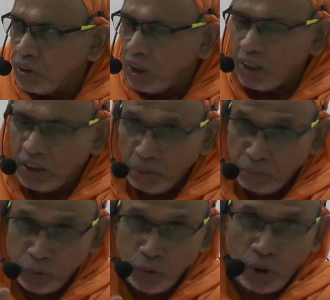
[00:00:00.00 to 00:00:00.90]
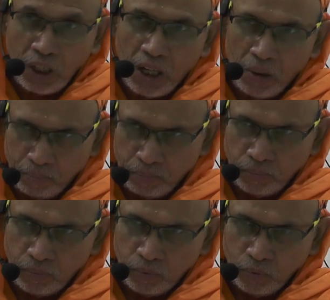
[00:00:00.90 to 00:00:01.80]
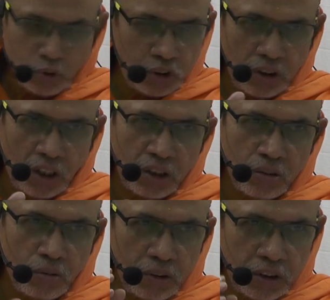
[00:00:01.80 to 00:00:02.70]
And then pure I am, which is not ego.